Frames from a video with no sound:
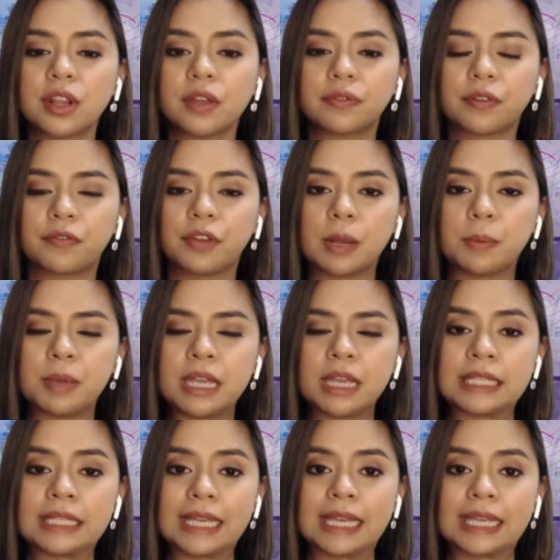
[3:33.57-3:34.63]
of the Philippines
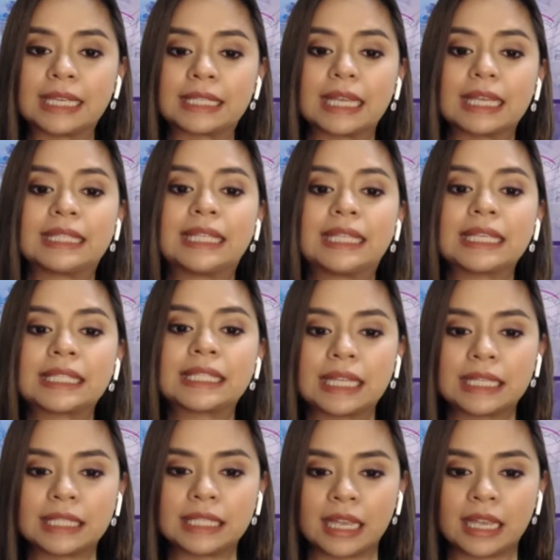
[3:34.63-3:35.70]
is
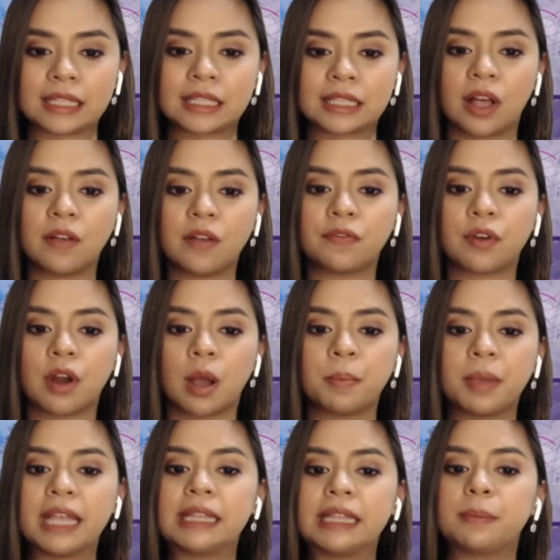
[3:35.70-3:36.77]
distancing itself from
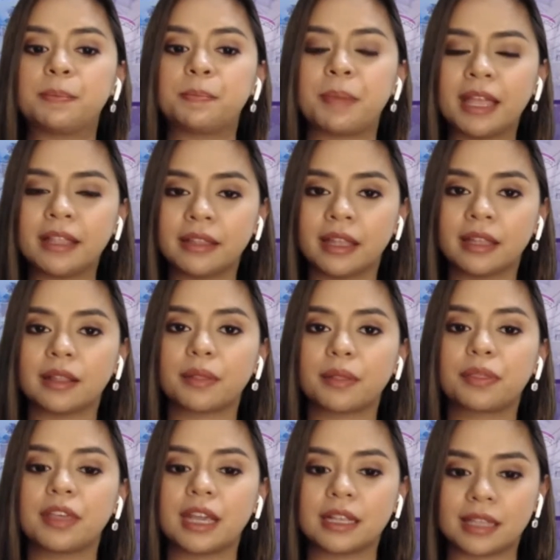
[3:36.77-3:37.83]
independent
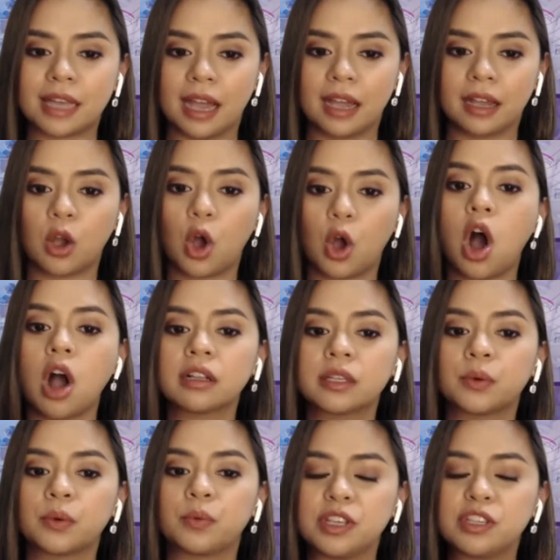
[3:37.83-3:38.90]
think tank Okta
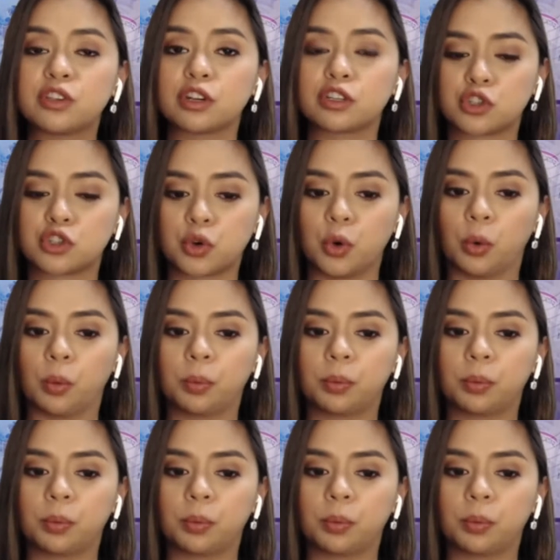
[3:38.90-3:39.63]
Research Group.